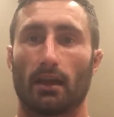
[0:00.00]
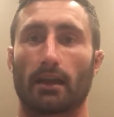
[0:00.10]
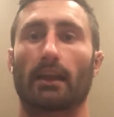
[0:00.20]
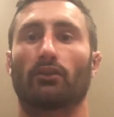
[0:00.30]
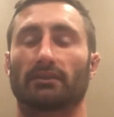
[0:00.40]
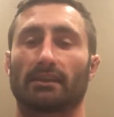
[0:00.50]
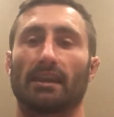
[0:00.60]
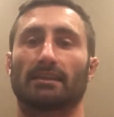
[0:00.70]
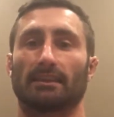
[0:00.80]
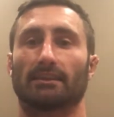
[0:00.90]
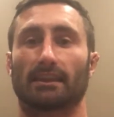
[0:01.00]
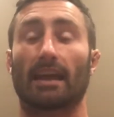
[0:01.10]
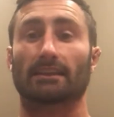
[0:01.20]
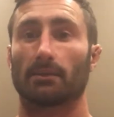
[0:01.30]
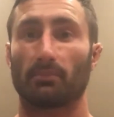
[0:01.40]
Okay, because
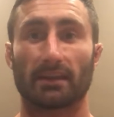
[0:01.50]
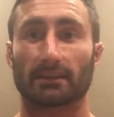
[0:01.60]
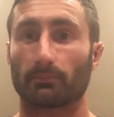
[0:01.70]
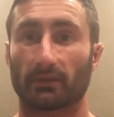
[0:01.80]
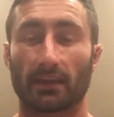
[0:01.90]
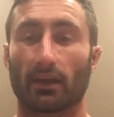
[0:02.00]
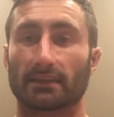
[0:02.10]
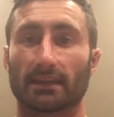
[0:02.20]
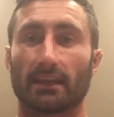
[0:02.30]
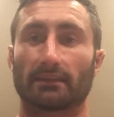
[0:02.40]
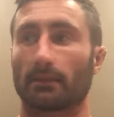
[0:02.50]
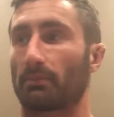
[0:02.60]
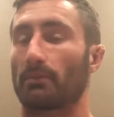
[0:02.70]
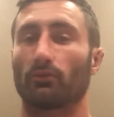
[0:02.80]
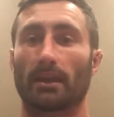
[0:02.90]
that's the biggest thing I see, is
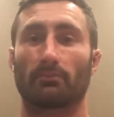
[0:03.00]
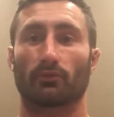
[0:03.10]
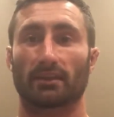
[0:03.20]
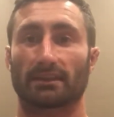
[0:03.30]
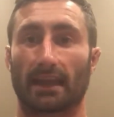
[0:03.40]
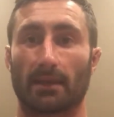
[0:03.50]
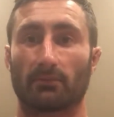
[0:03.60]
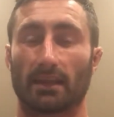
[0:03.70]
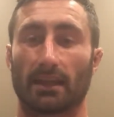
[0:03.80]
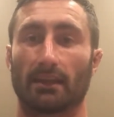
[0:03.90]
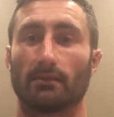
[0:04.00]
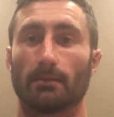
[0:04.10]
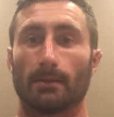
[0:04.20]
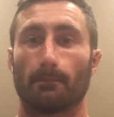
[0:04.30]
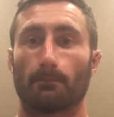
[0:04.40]
people keep doing the same thing
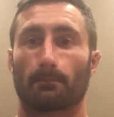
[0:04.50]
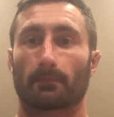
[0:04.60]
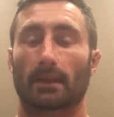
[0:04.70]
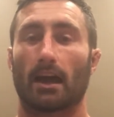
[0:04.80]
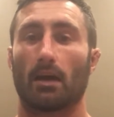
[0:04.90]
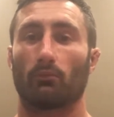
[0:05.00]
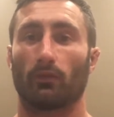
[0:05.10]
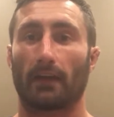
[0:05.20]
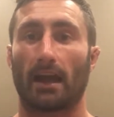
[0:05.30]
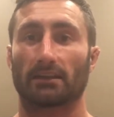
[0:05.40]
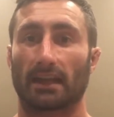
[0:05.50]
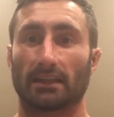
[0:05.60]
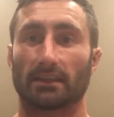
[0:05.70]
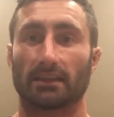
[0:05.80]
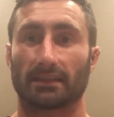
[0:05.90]
without
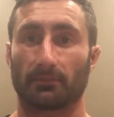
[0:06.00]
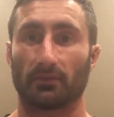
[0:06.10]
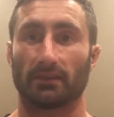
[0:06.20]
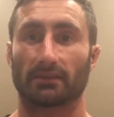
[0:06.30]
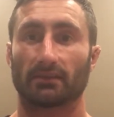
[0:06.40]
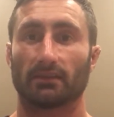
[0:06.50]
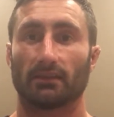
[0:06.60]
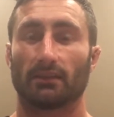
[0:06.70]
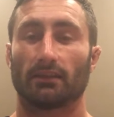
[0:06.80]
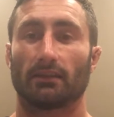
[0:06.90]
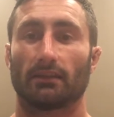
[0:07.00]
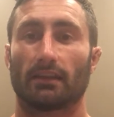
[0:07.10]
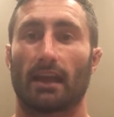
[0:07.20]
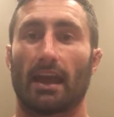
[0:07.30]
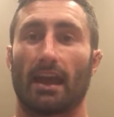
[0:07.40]
changing the stimulus.
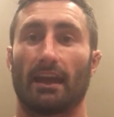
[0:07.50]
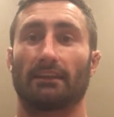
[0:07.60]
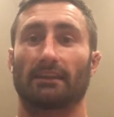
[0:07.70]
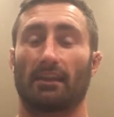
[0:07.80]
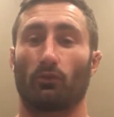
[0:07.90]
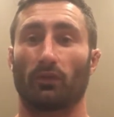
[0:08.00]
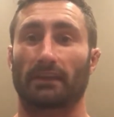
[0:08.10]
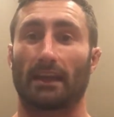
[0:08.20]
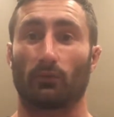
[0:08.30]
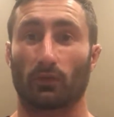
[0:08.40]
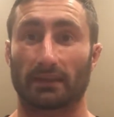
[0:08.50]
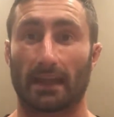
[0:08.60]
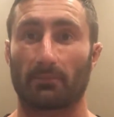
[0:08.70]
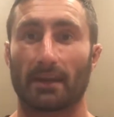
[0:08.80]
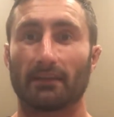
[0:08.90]
And what does
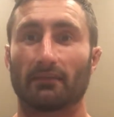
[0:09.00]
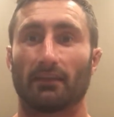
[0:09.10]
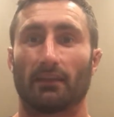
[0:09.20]
that mean?